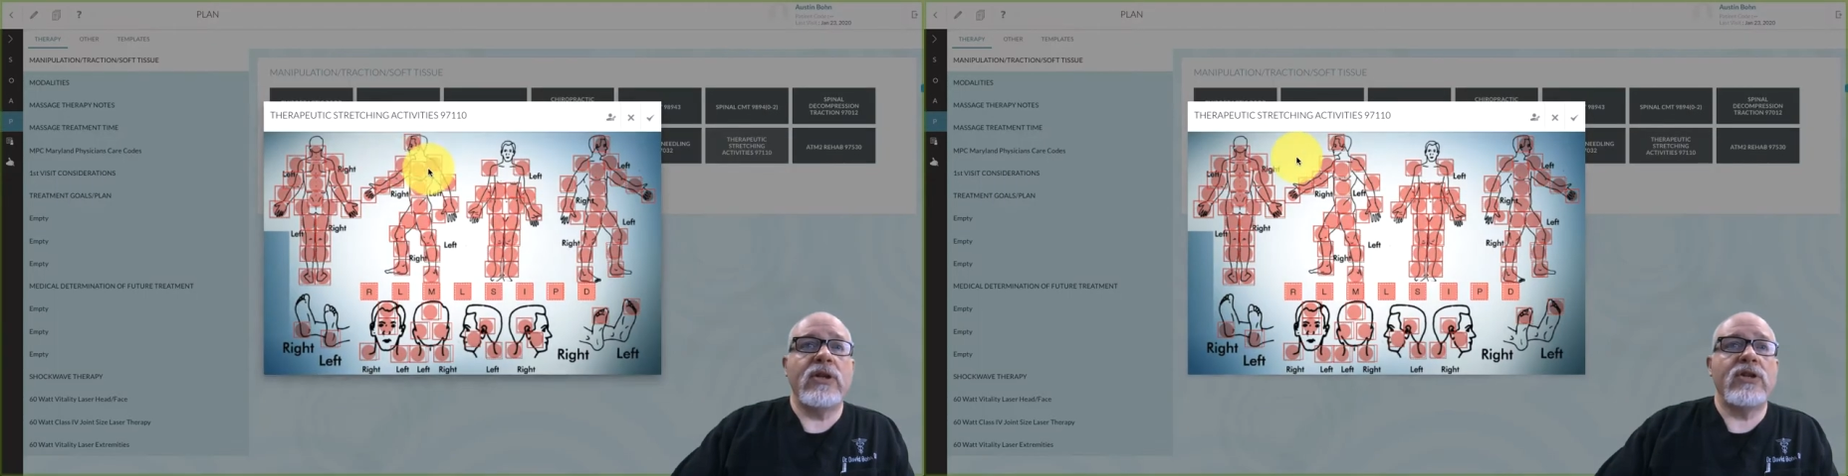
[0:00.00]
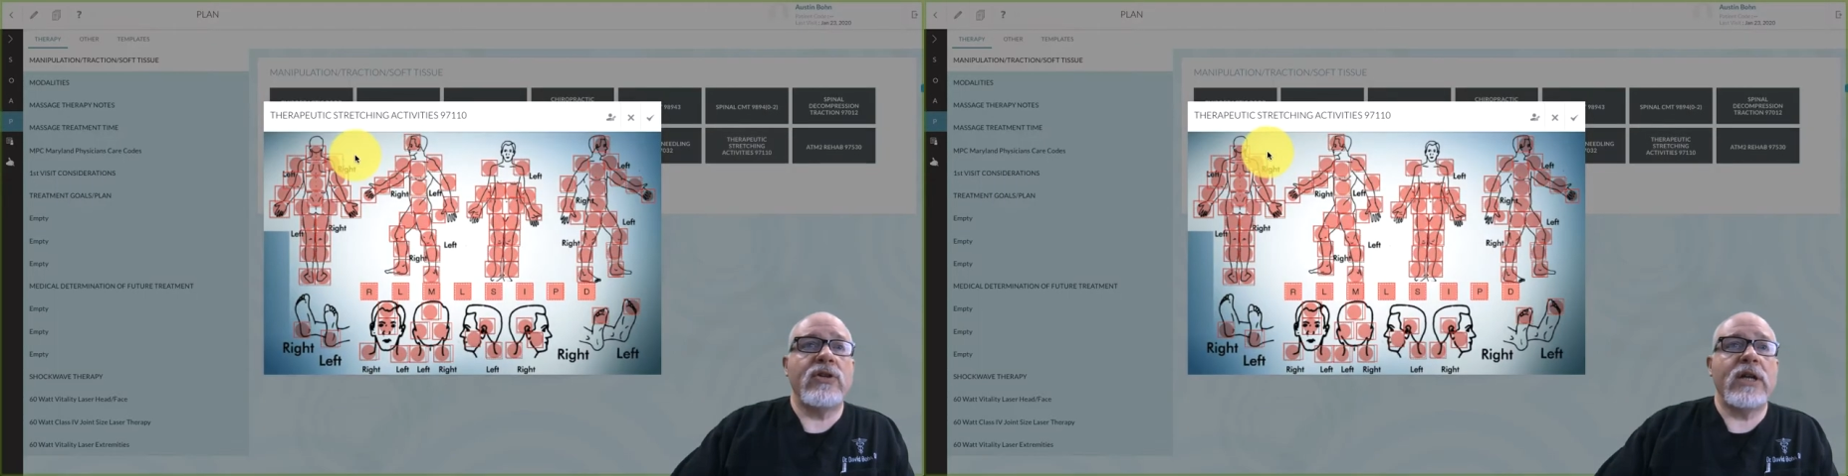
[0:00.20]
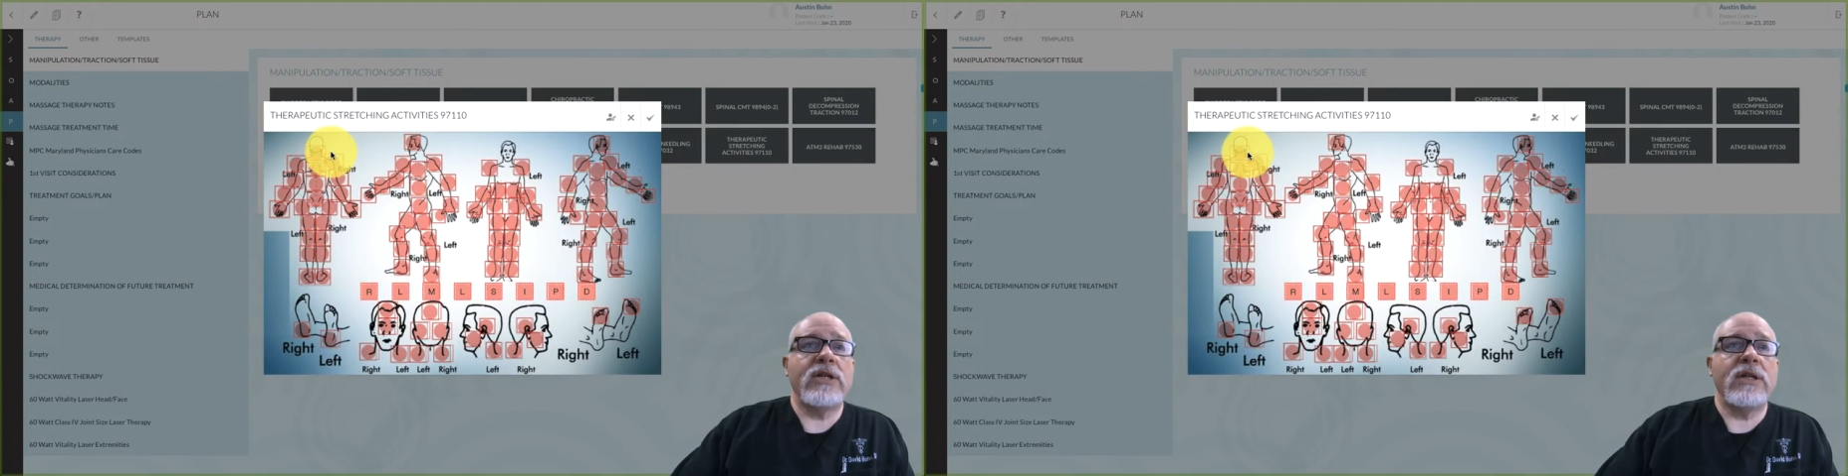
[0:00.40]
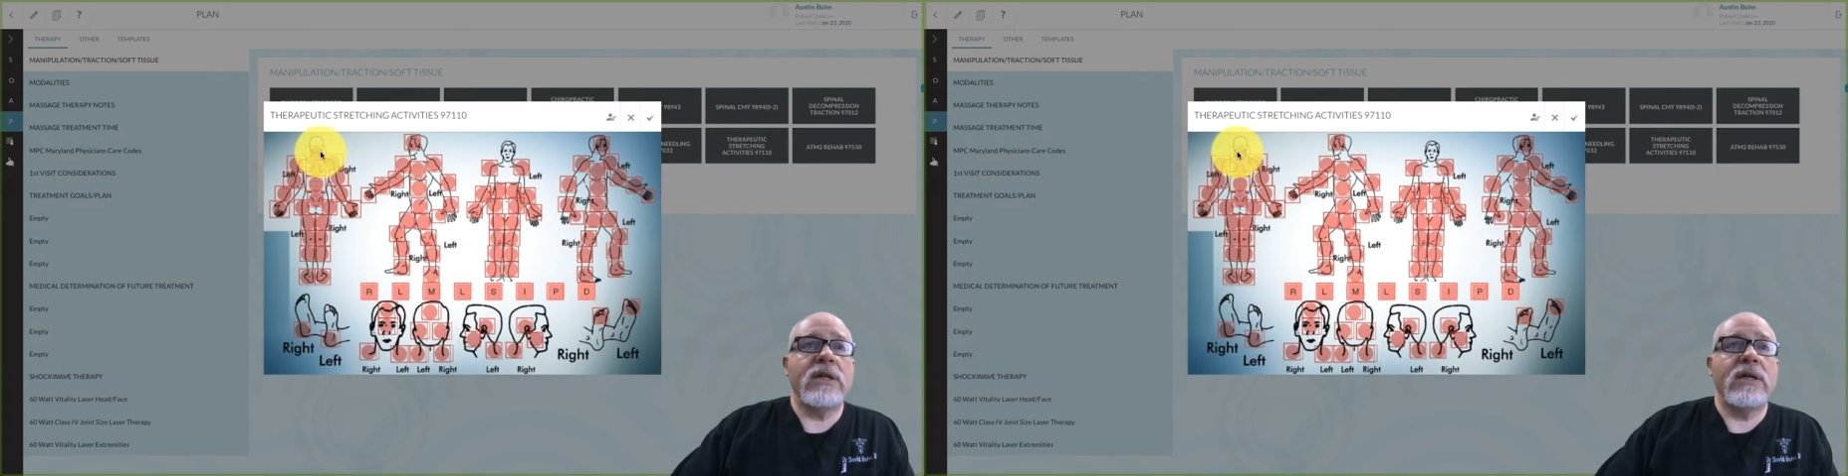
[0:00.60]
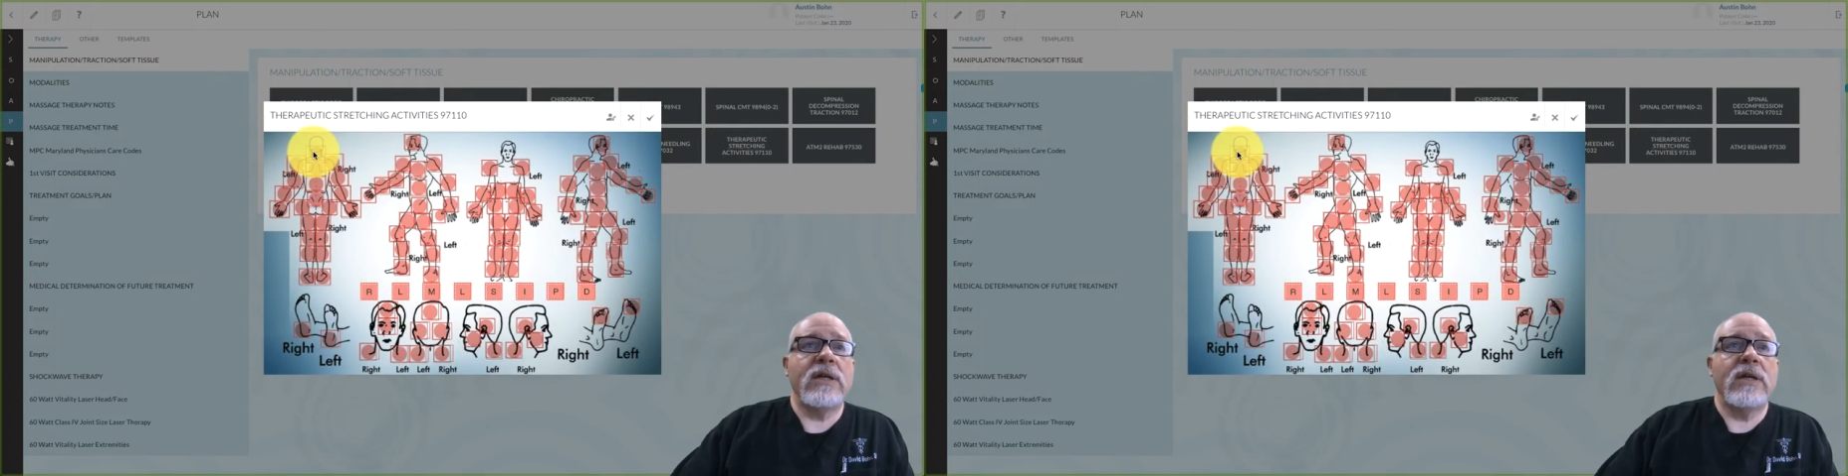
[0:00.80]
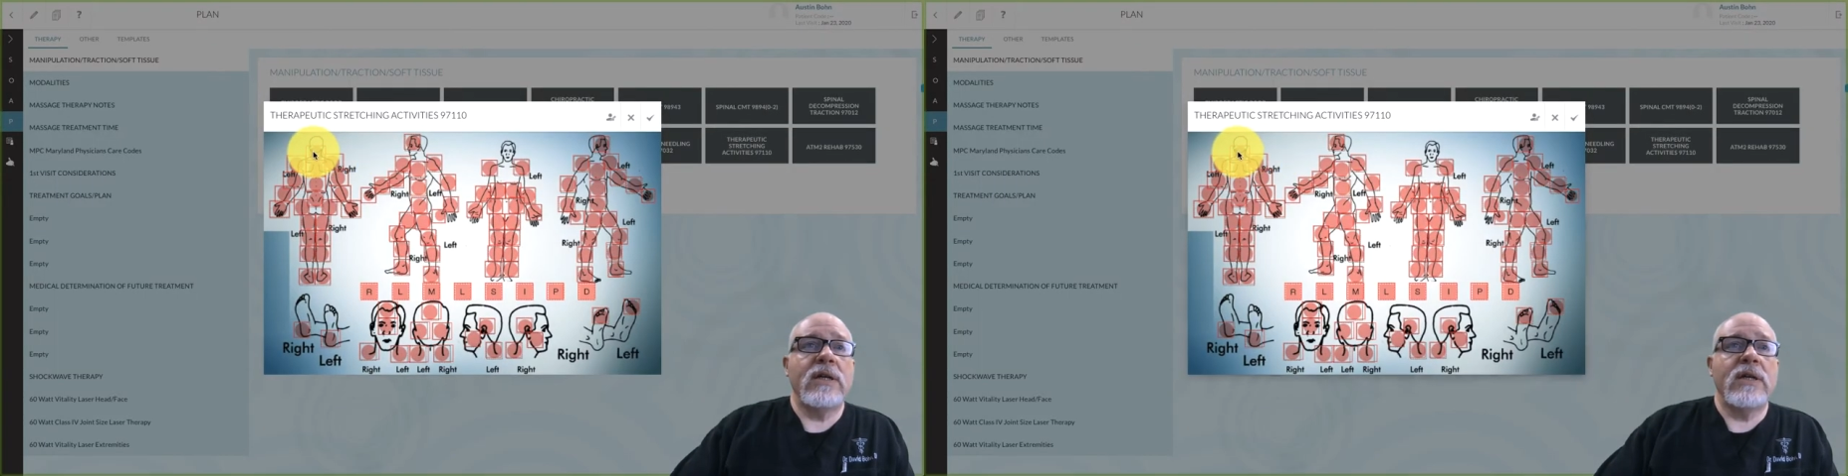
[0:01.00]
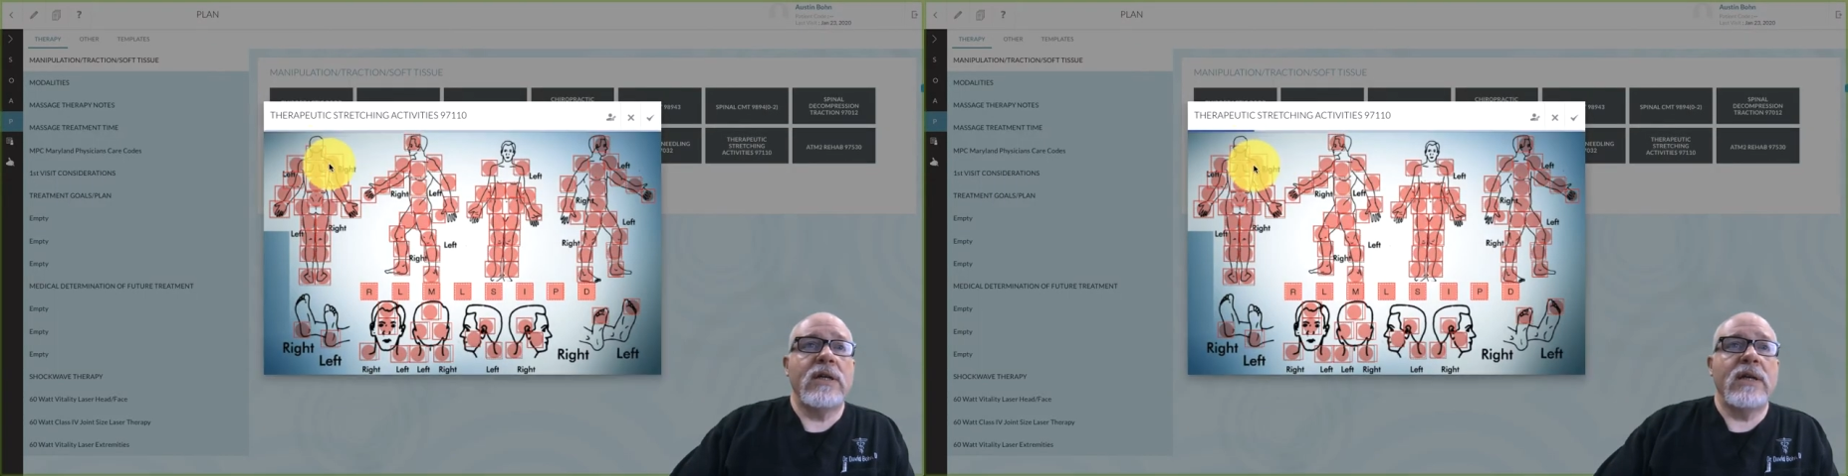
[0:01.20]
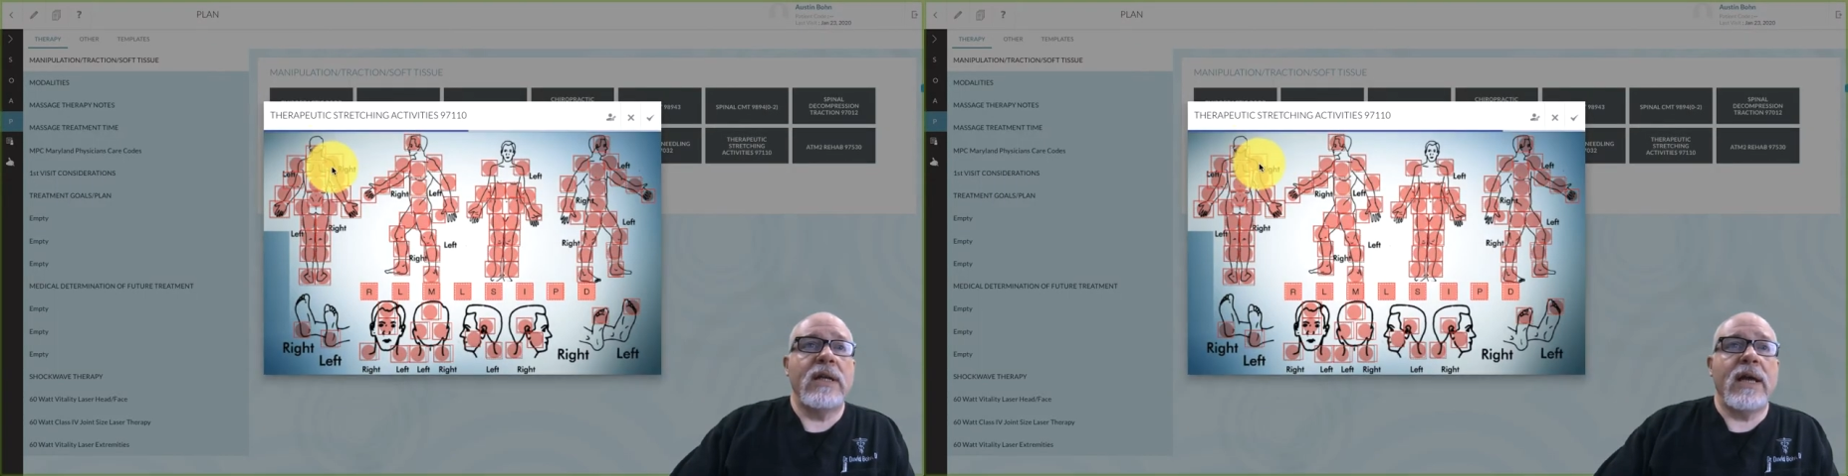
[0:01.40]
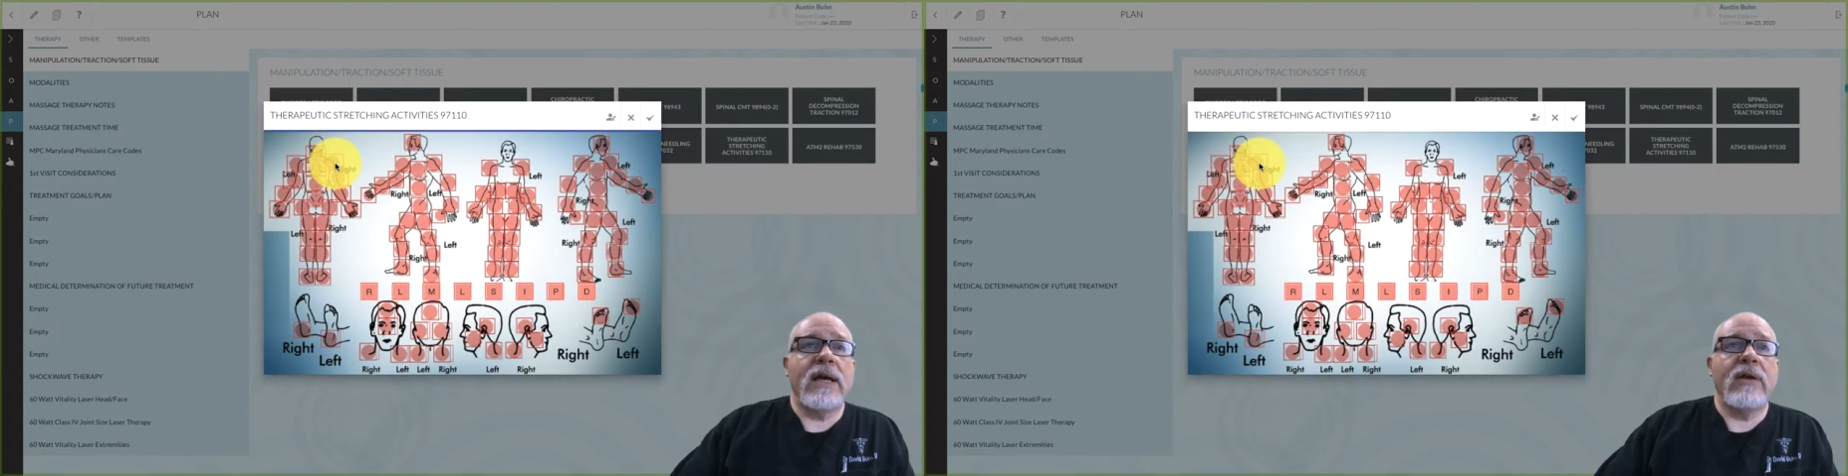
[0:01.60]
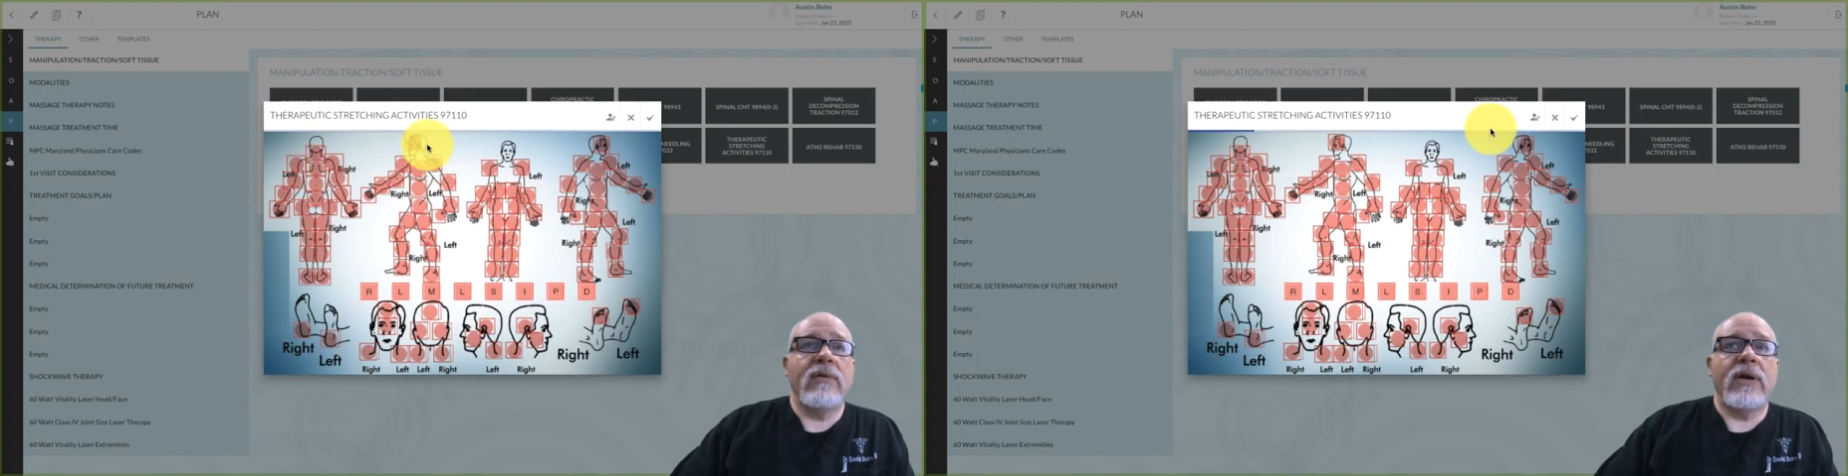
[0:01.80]
stretching,
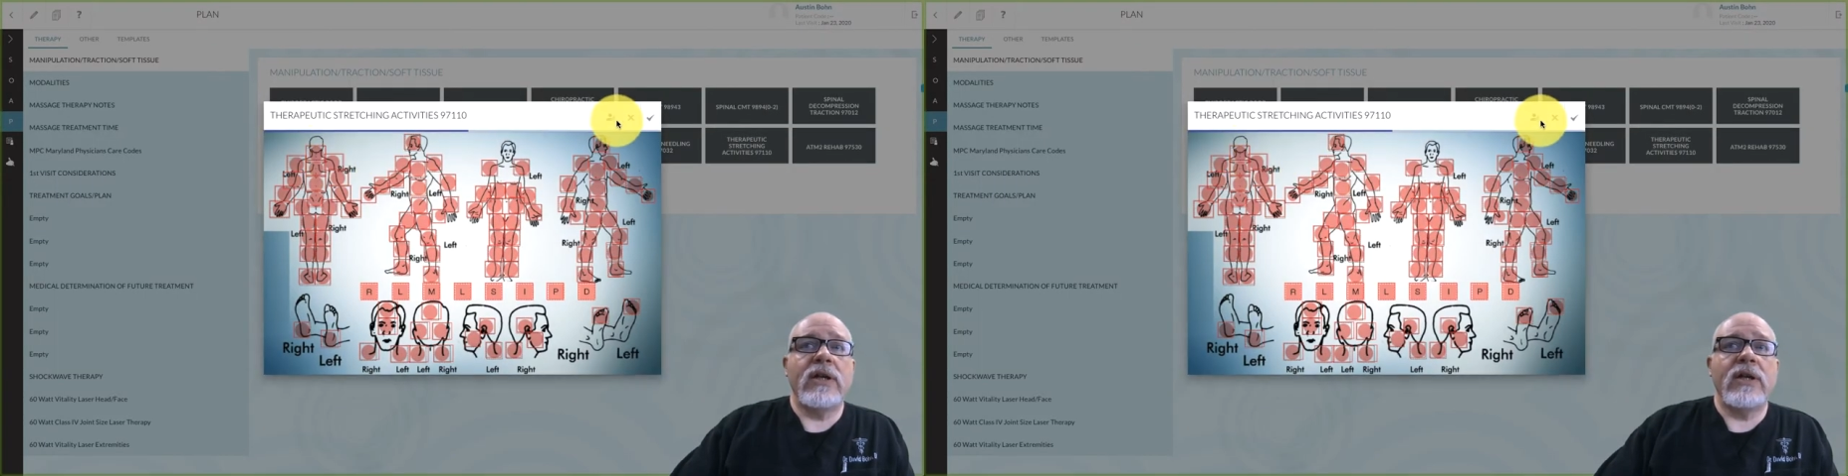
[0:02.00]
neck and right